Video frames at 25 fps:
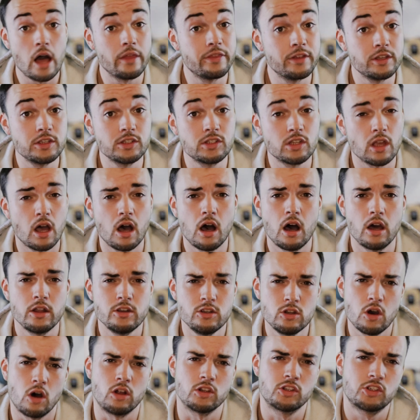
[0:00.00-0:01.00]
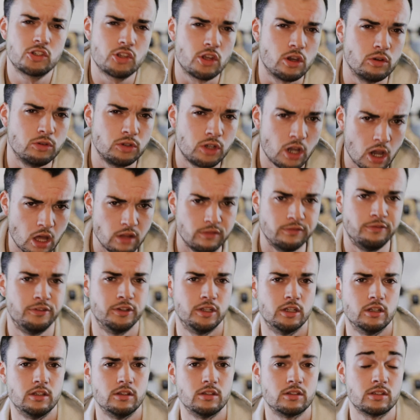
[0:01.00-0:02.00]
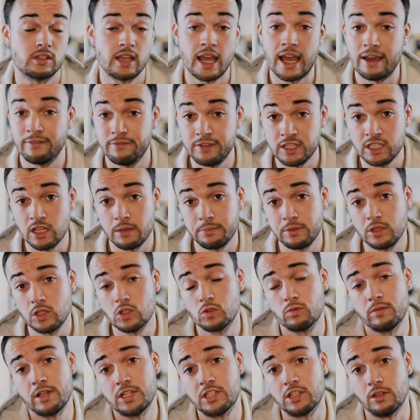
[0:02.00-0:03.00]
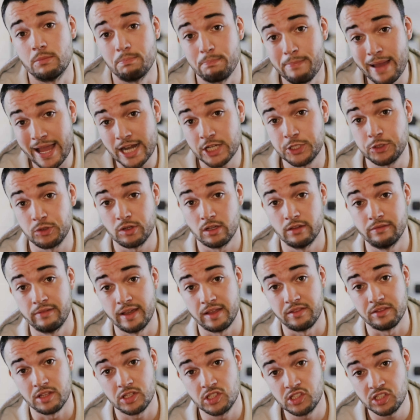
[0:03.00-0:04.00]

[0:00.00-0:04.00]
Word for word: Others are not so confident. At V W's recent battery event, the